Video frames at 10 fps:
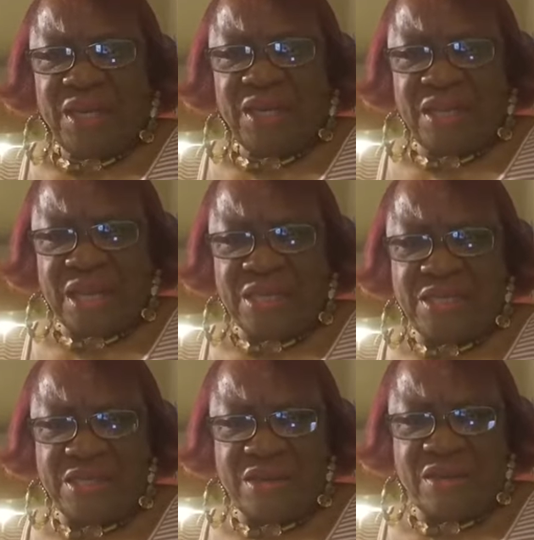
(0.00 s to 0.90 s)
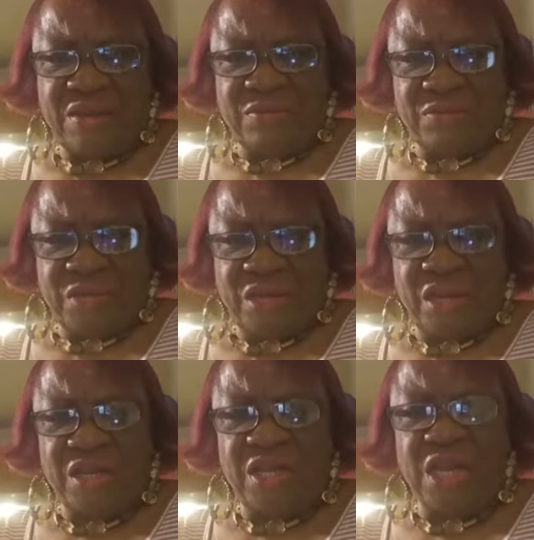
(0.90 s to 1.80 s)
that's the
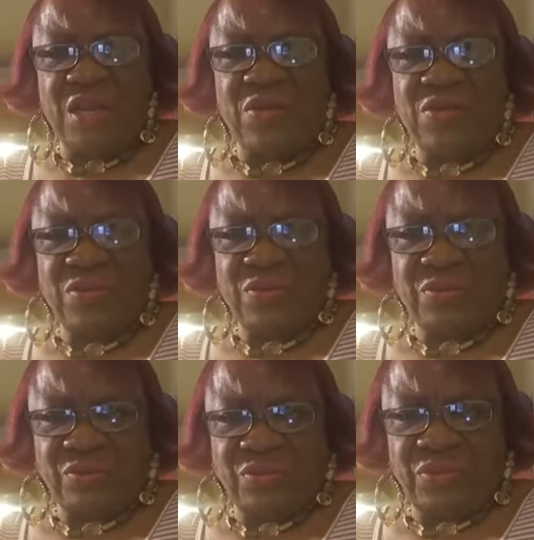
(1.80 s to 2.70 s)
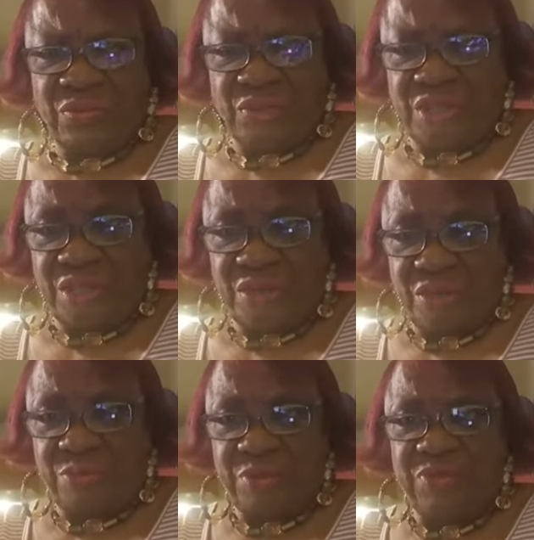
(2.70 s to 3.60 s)
color yellow, which
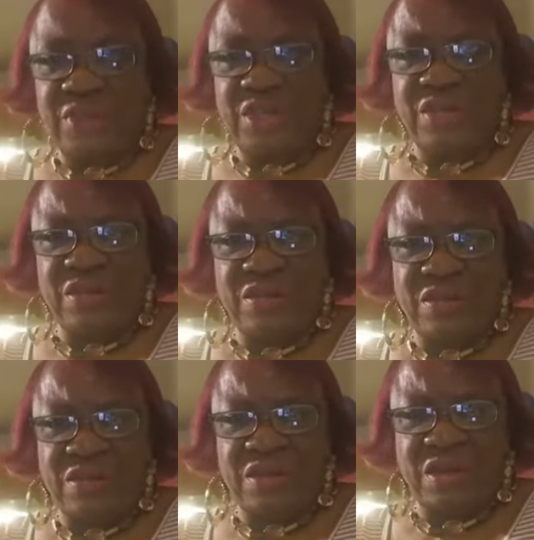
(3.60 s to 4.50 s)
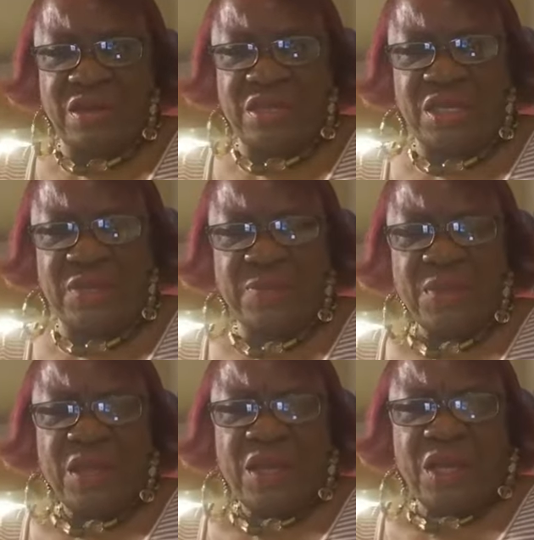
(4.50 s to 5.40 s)
could be for India continent,
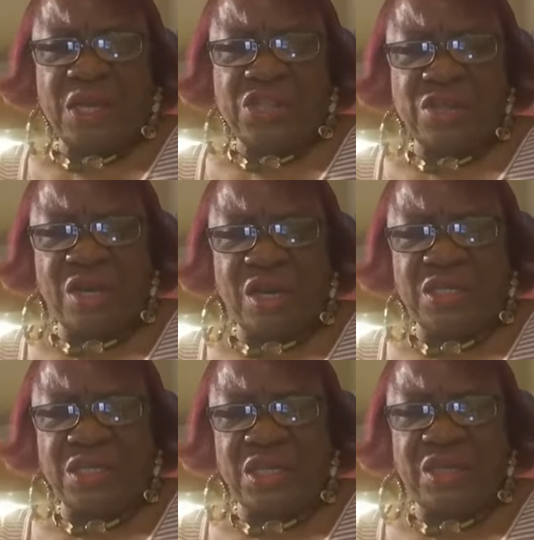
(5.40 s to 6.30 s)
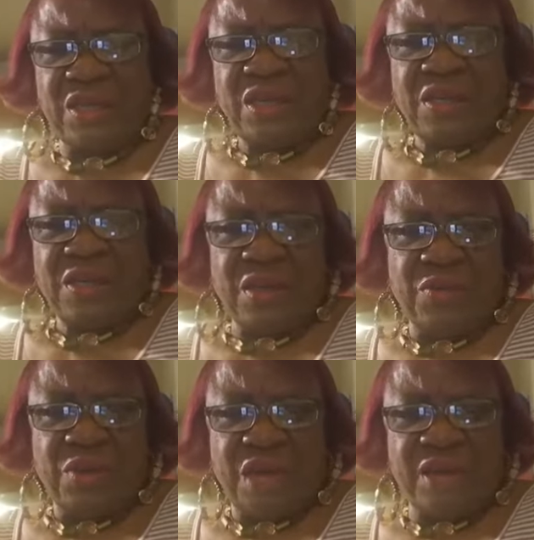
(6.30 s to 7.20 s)
Asian continent. Then
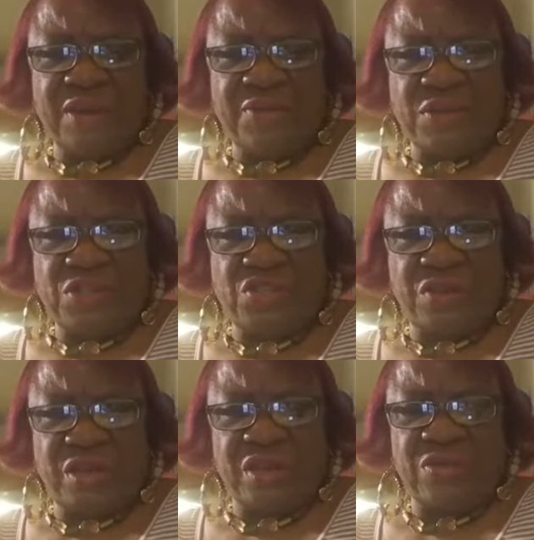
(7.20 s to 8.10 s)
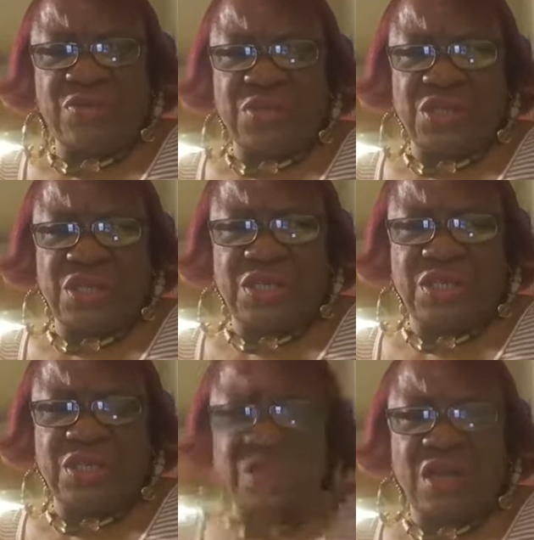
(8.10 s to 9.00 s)
we have Australia, which is
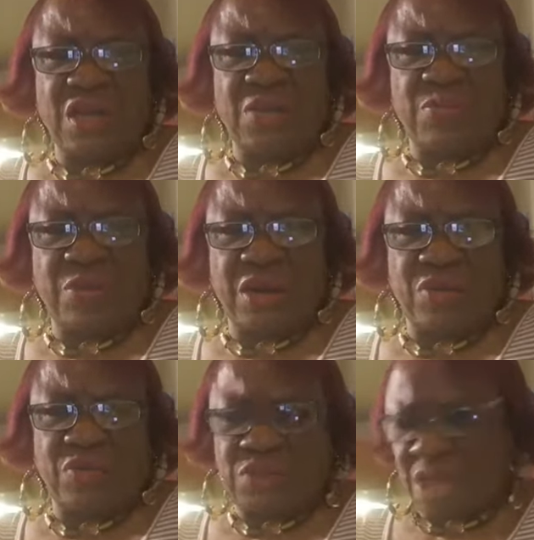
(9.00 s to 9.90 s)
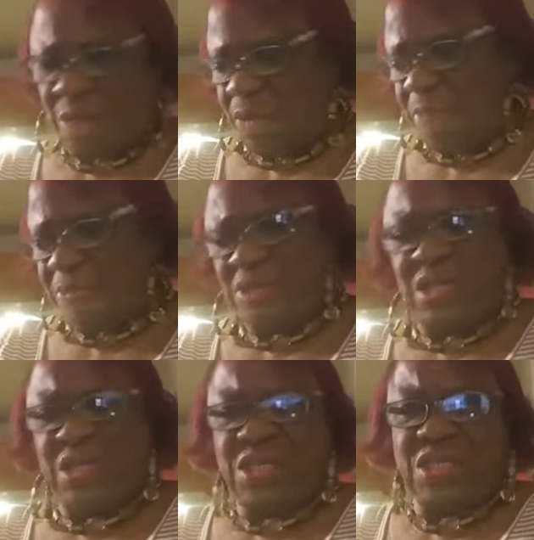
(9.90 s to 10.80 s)
the color brown, which I'm
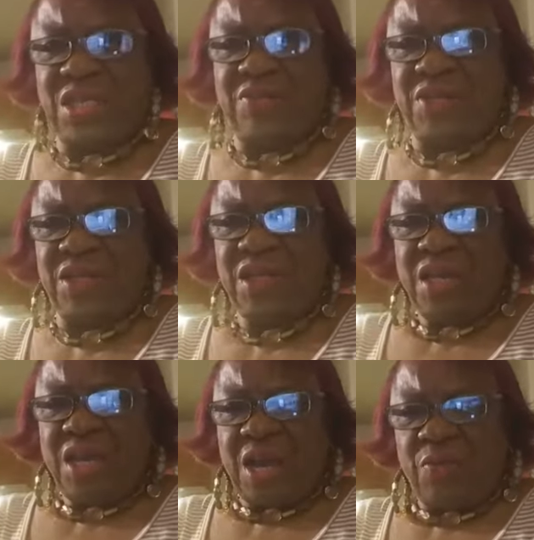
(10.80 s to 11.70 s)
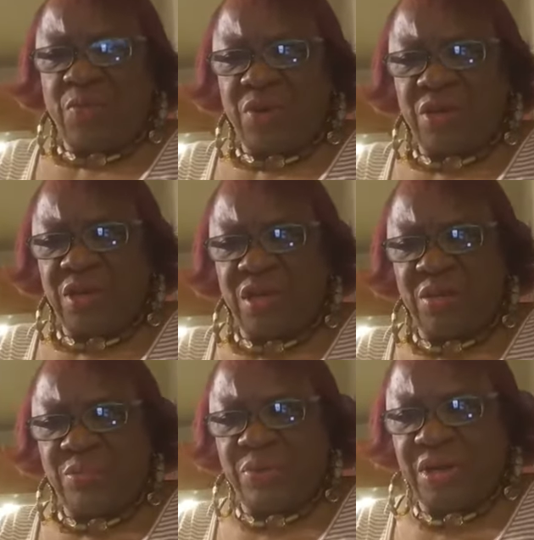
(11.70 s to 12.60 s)
representing this evening. I'm wearing the
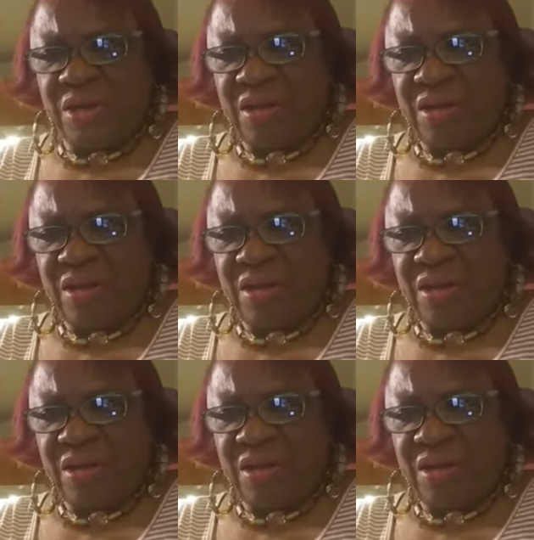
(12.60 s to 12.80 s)
color brown.